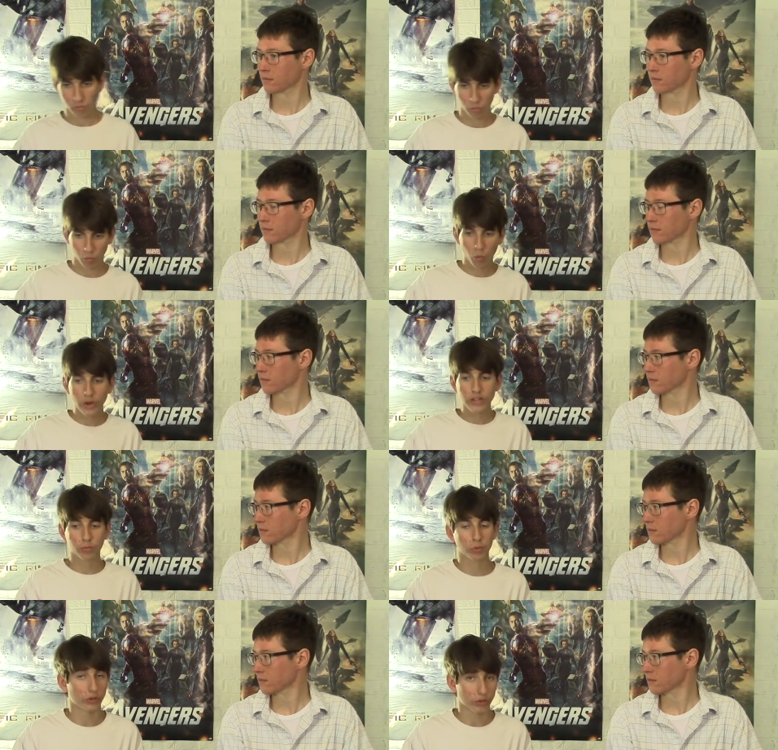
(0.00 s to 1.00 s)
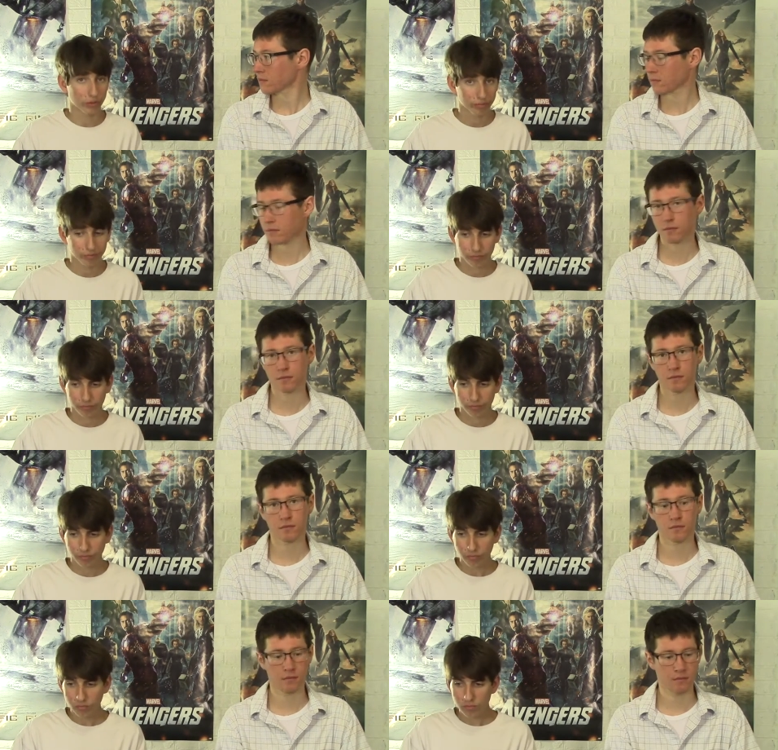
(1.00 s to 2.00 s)
Speaker 1: what is Blender?
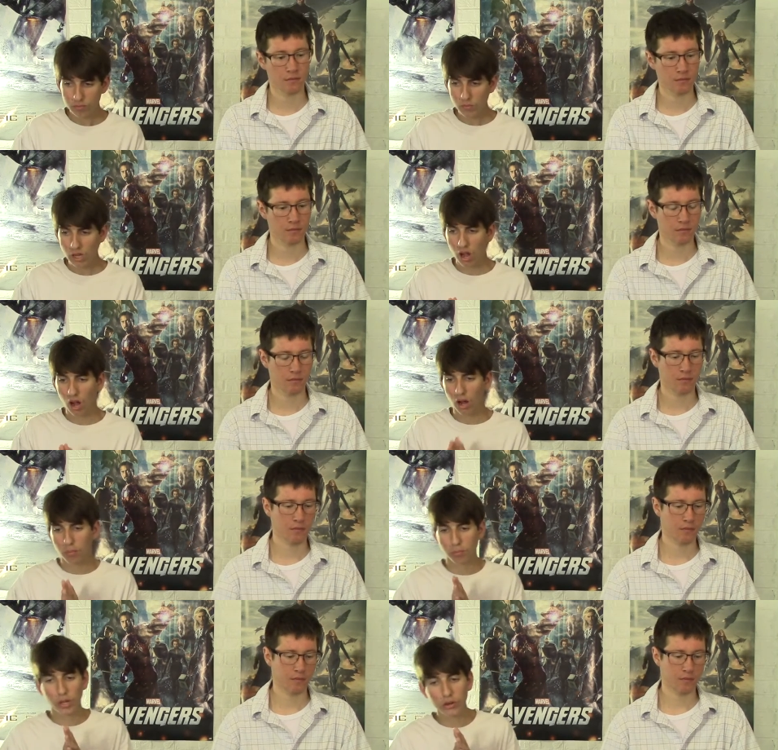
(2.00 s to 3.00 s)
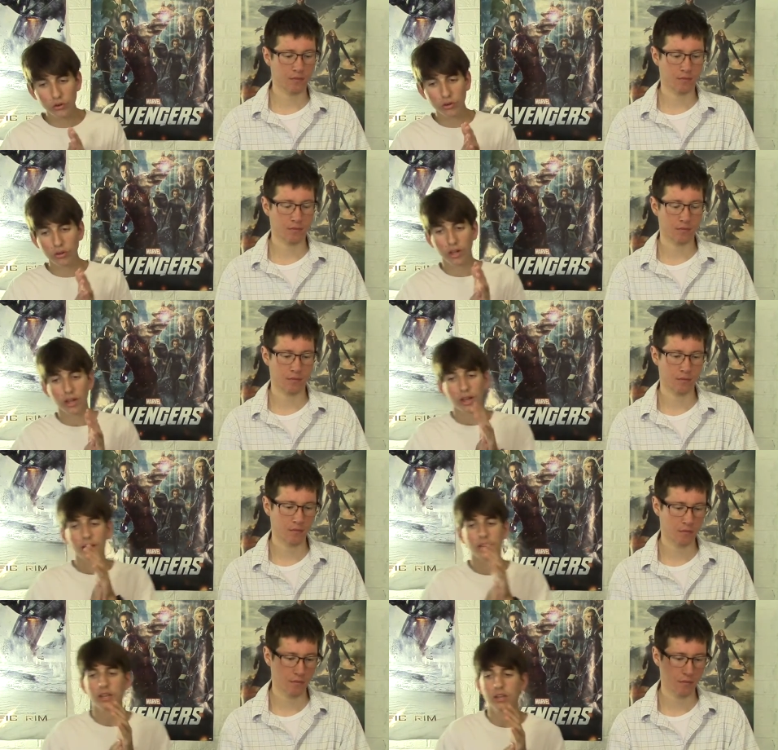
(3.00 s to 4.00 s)
Uh, Blender
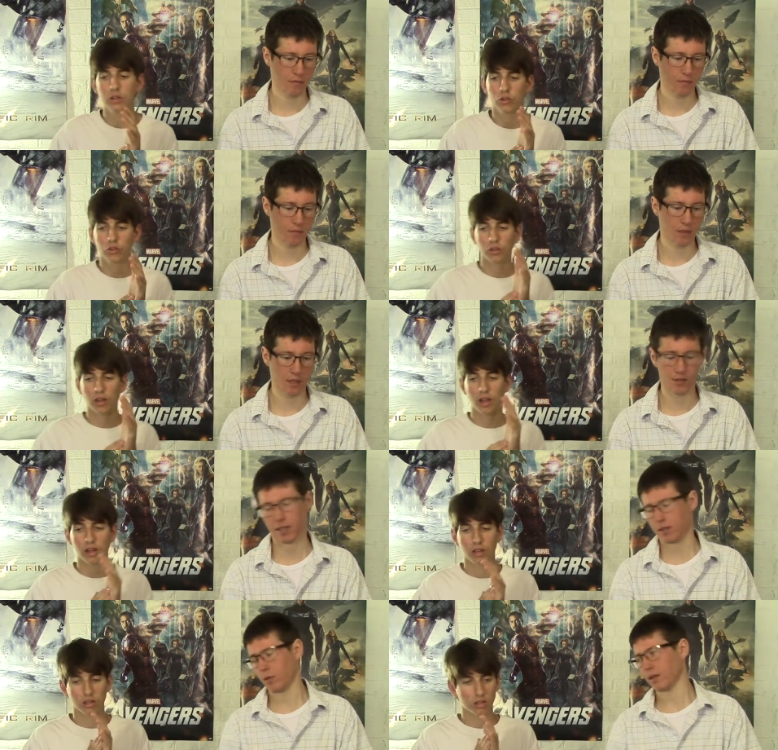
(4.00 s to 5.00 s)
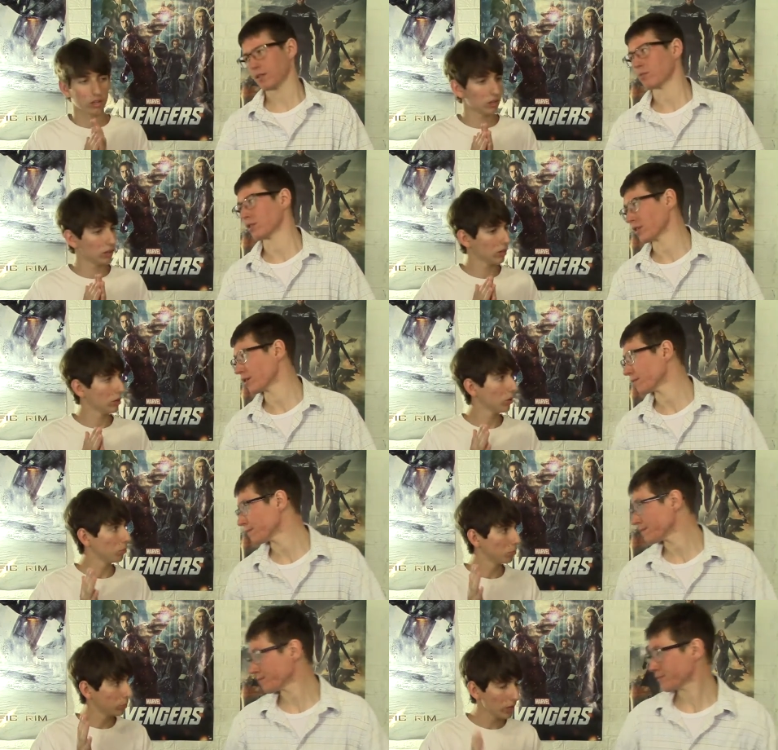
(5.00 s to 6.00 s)
is exactly what is Blender.
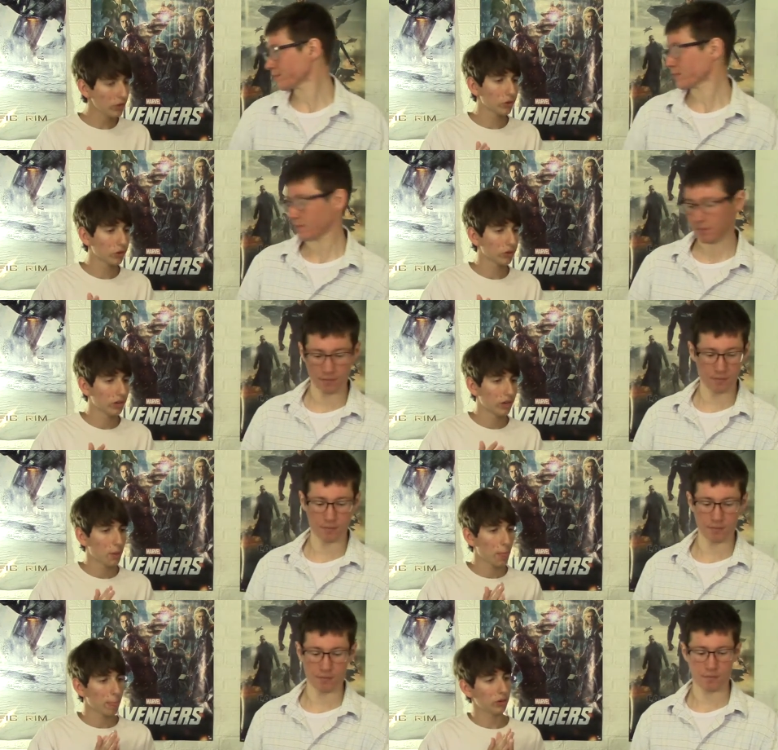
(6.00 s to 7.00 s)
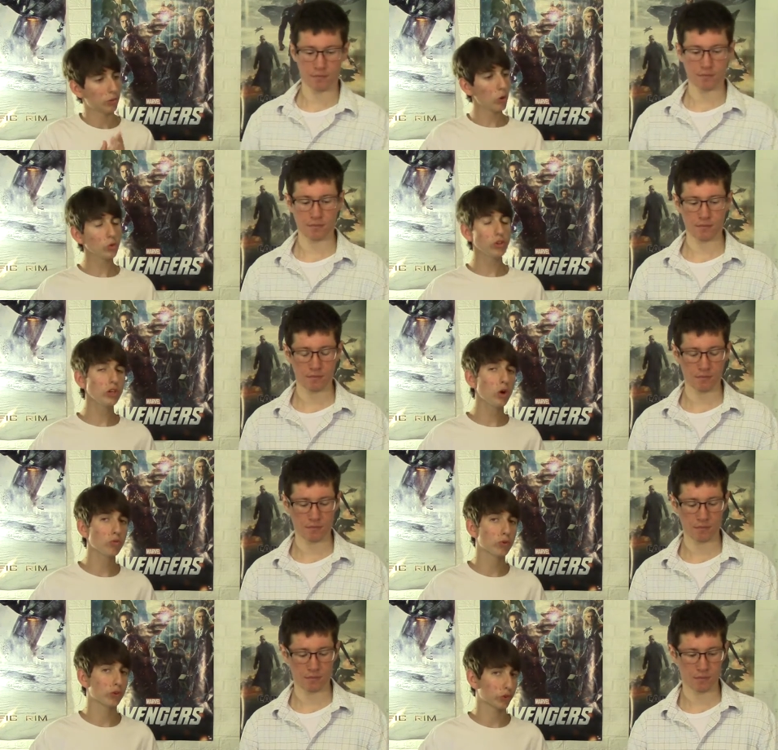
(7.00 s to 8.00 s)
Blender it's mostly known
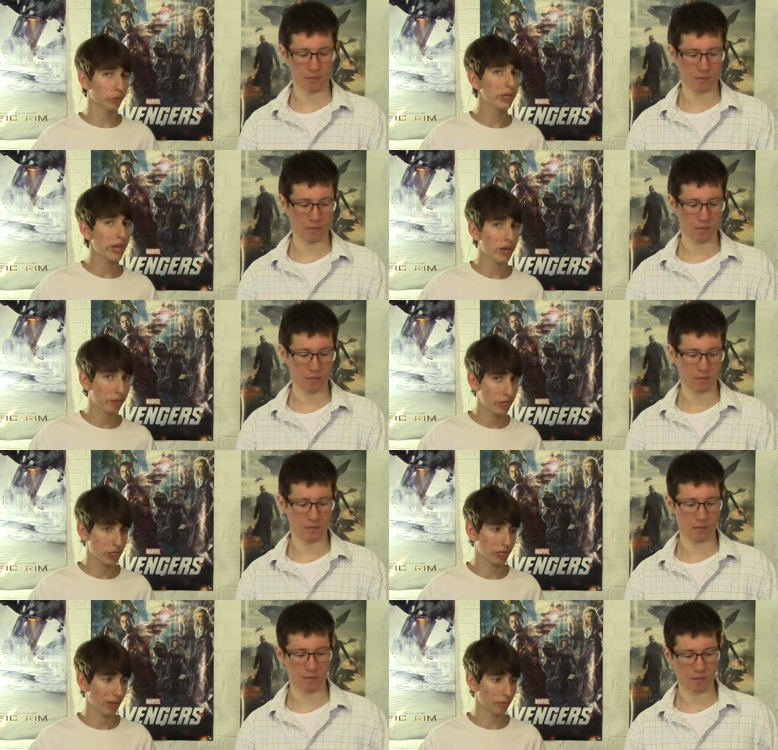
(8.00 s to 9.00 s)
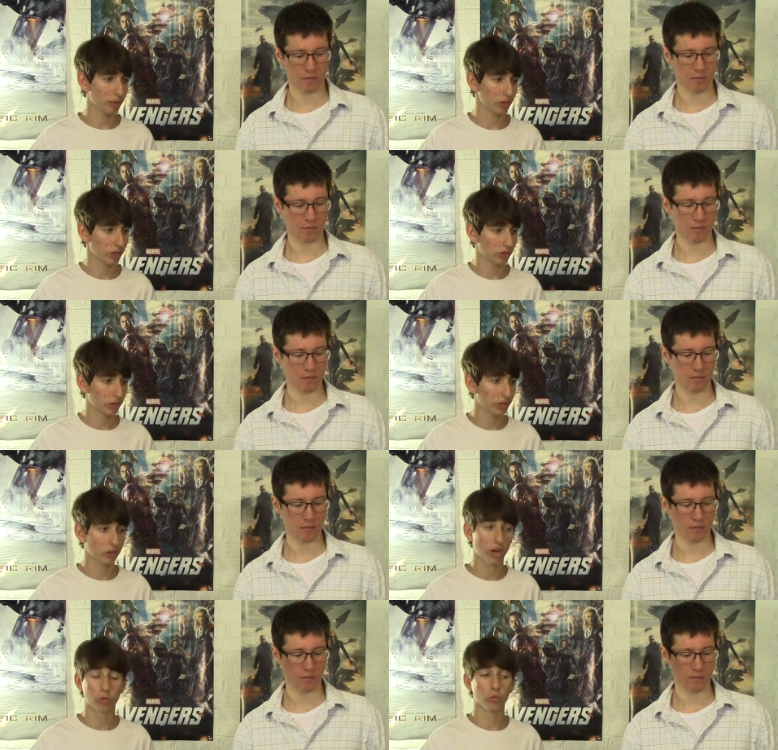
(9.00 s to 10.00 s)
for its 3D animation capabilities. It's
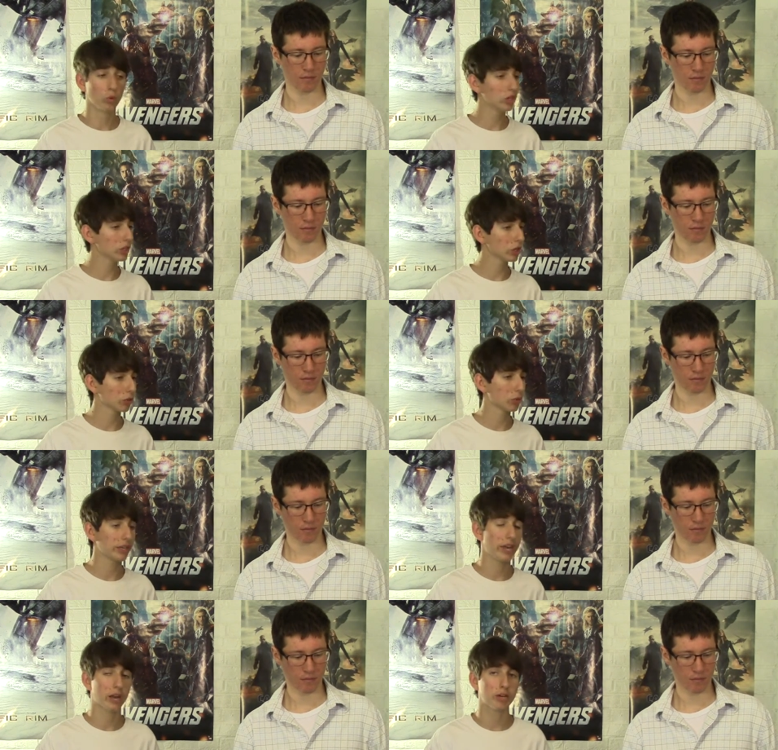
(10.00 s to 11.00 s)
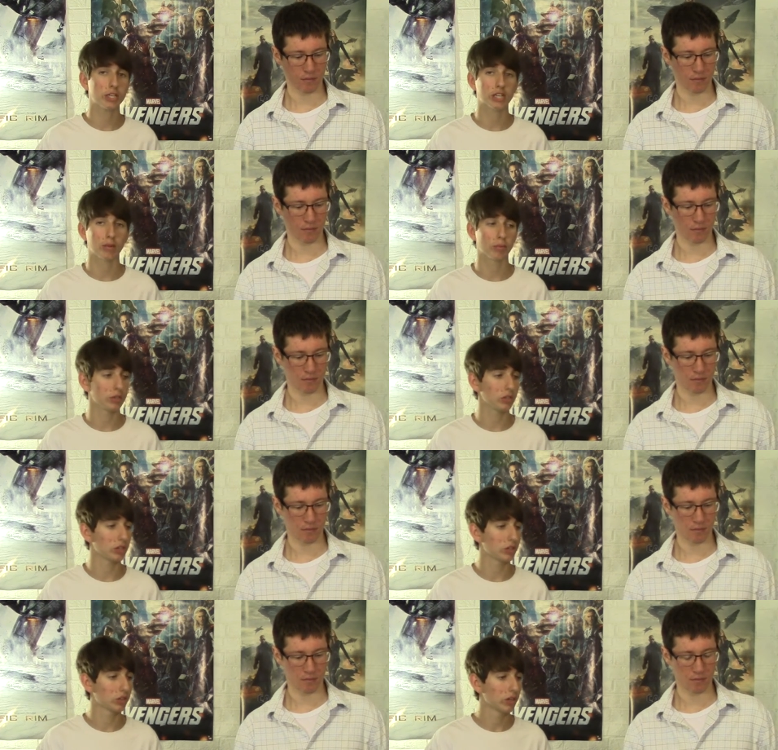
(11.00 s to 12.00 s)
got really good 3D animation
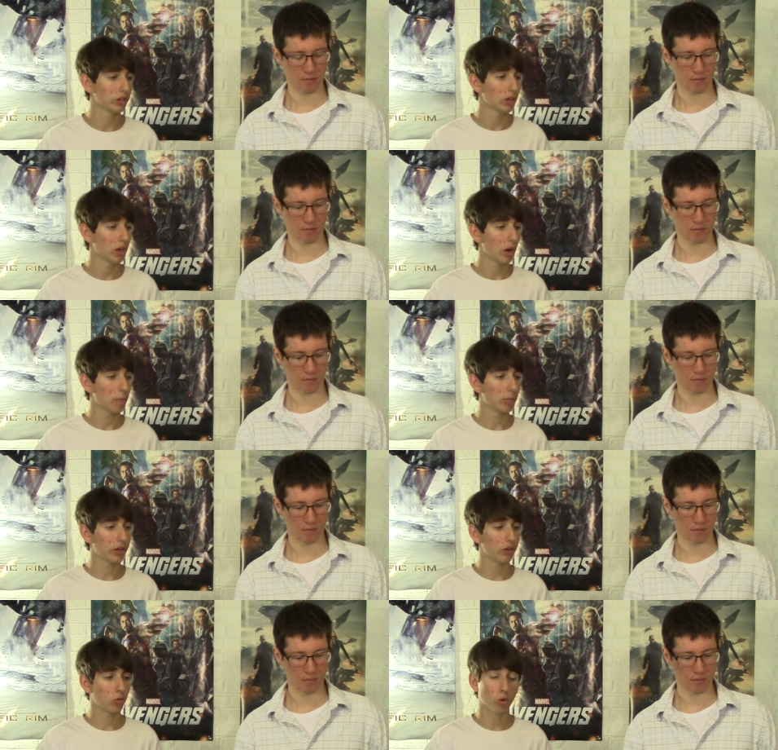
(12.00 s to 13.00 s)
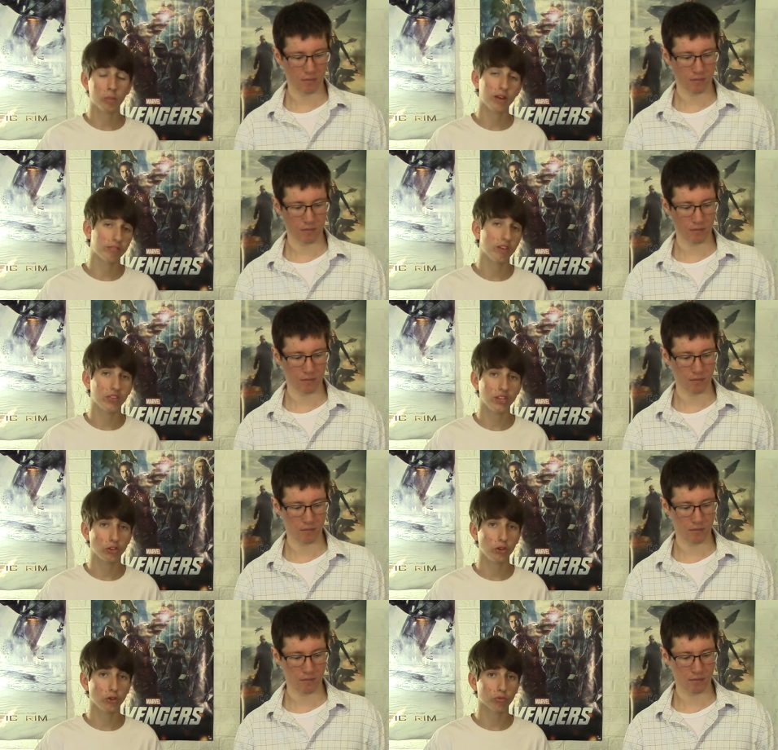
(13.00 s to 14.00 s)
capabilities, but one of my favorite things to
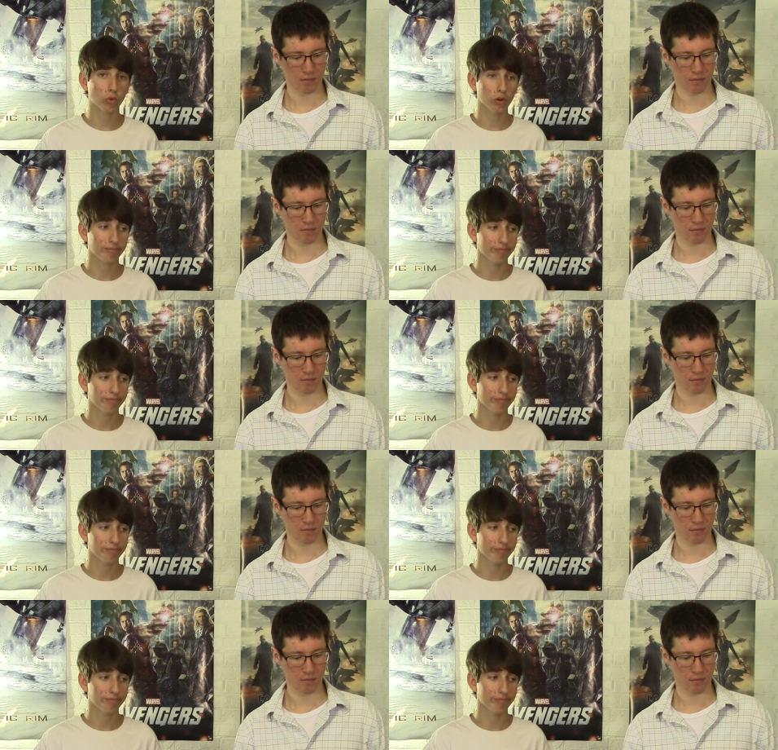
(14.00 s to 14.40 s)
use it for,